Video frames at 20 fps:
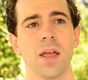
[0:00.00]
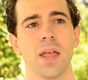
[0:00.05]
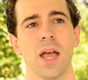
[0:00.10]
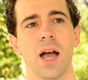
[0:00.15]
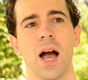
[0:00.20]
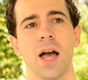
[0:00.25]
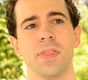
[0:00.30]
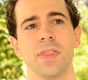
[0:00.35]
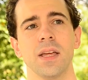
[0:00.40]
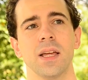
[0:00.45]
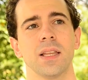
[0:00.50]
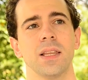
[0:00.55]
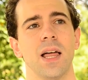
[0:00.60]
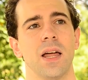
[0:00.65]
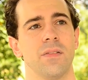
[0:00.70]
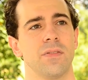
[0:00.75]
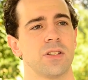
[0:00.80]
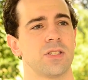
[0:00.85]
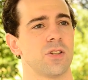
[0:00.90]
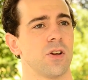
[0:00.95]
I, I, think a
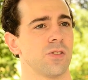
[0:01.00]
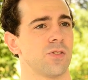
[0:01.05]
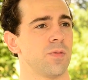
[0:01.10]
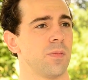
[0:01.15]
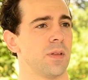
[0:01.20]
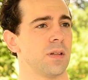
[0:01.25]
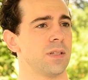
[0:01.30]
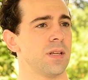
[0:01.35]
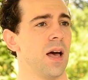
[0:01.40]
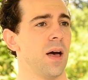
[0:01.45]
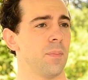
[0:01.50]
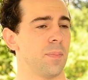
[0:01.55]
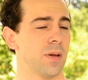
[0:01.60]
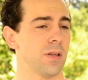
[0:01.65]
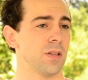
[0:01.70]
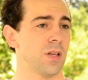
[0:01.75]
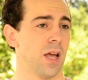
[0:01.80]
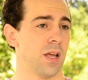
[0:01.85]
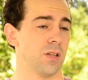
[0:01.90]
lot of it starts from the top, and,